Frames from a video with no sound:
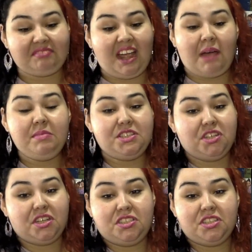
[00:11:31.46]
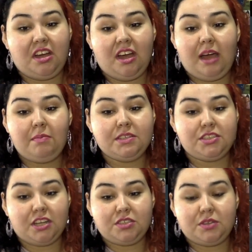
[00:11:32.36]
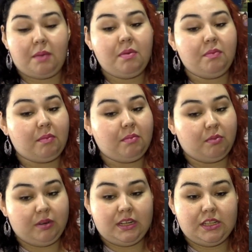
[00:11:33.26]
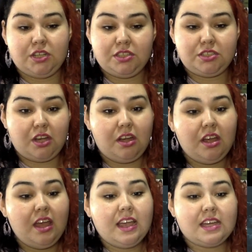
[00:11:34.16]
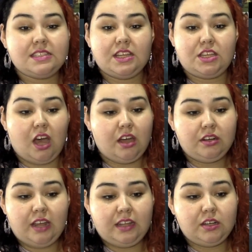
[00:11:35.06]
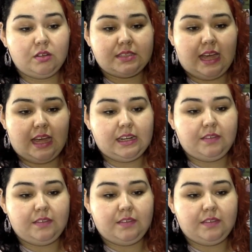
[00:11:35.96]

I'ma judge y'all. I'ma judge. I'ma really judge y'all. Because y'all ain't no talent.